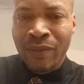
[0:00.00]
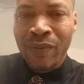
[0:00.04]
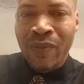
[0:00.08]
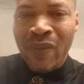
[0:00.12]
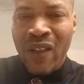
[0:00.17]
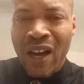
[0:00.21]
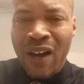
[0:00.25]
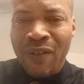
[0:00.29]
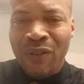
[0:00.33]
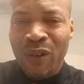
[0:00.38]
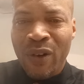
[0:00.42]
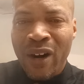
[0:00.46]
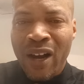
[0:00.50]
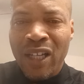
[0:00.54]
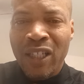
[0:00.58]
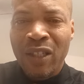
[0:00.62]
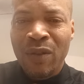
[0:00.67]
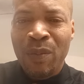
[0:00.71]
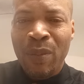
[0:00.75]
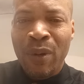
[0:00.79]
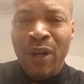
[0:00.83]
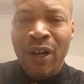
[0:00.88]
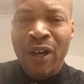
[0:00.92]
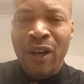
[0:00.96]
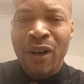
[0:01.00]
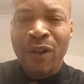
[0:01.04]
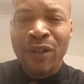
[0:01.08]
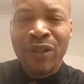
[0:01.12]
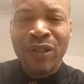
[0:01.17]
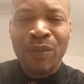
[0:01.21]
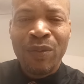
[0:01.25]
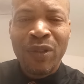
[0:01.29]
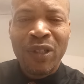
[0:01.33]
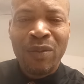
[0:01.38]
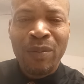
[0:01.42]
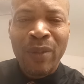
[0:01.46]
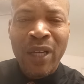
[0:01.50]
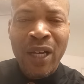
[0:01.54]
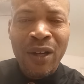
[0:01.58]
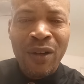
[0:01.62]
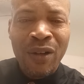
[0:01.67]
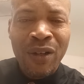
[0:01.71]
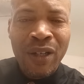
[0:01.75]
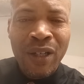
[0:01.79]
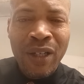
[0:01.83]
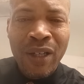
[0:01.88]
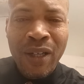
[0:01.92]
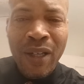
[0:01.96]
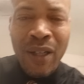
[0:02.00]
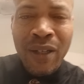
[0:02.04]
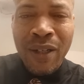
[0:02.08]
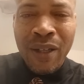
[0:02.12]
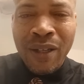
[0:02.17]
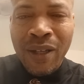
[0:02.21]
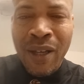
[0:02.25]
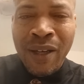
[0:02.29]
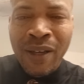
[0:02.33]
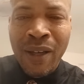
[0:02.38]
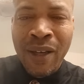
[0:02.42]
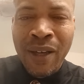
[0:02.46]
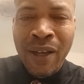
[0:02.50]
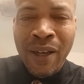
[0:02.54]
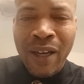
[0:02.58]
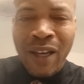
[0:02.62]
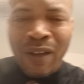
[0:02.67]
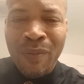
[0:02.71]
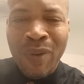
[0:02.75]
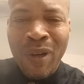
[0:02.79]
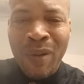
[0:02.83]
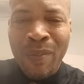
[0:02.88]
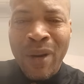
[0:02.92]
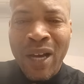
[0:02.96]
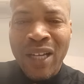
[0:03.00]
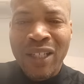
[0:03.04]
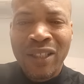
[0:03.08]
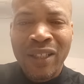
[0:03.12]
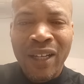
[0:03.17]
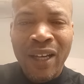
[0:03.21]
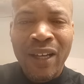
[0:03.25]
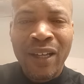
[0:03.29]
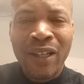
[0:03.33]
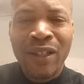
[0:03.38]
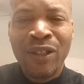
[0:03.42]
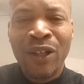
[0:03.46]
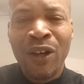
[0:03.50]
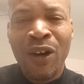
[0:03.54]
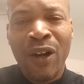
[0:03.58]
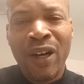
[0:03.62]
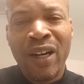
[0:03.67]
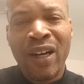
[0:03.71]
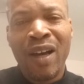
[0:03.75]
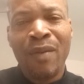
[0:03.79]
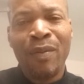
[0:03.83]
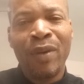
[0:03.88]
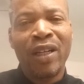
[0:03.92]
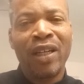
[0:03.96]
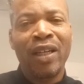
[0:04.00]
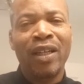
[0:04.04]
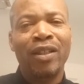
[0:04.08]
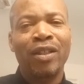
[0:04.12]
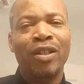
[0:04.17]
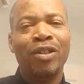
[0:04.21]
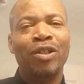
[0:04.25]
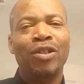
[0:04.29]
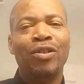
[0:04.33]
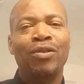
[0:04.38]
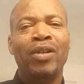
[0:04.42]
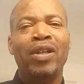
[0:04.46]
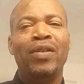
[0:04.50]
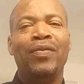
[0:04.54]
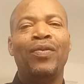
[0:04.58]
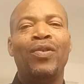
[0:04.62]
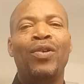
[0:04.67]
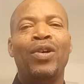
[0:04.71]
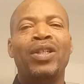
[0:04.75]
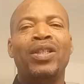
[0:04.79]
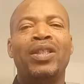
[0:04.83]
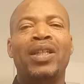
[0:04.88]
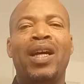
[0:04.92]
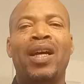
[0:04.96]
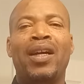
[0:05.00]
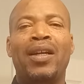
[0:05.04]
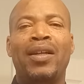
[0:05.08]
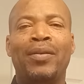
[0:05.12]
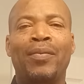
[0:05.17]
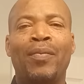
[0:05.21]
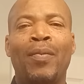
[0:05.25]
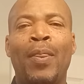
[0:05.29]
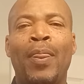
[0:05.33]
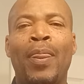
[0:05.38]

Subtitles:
after I spray on some Smell Good and put my shades on. And I'm going to hit the street for a second